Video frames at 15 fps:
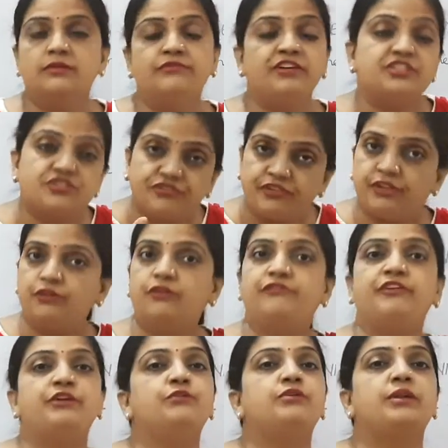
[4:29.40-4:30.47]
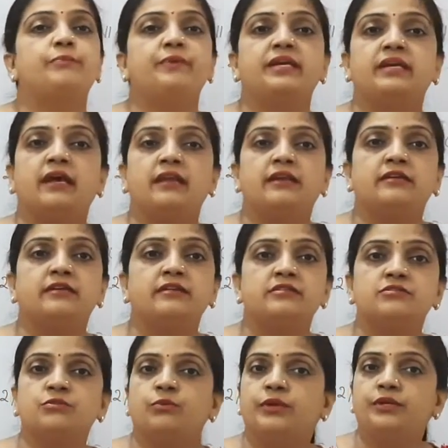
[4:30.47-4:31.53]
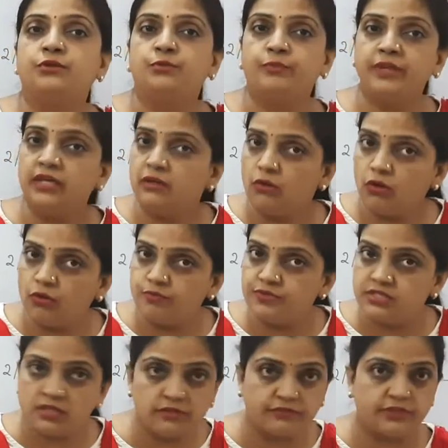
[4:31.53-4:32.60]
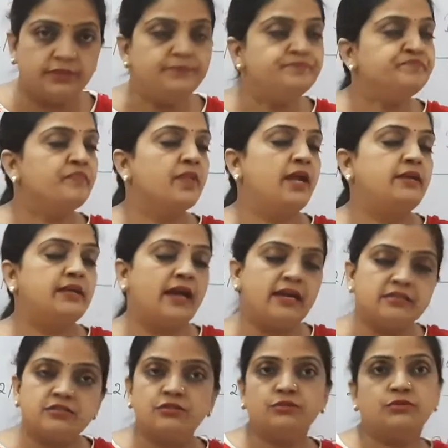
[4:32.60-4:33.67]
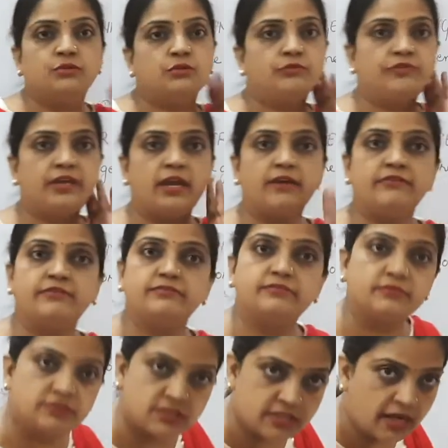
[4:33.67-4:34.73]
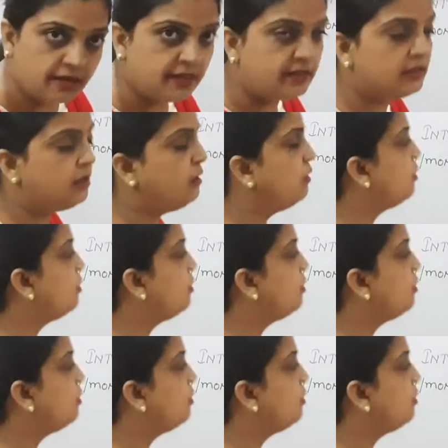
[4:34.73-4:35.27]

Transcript: which phenotypic character is going to be observed. And as you know, we have studied a